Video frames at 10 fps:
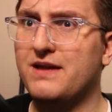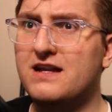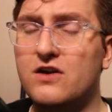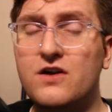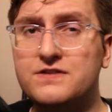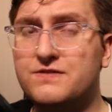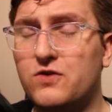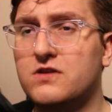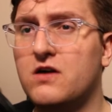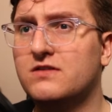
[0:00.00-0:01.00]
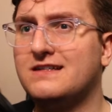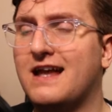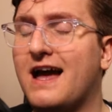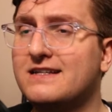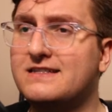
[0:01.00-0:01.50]
nerfs for Alolan
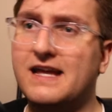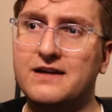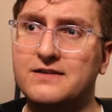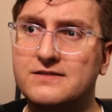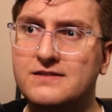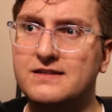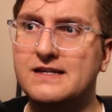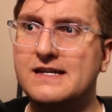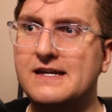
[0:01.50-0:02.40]
Ninetales.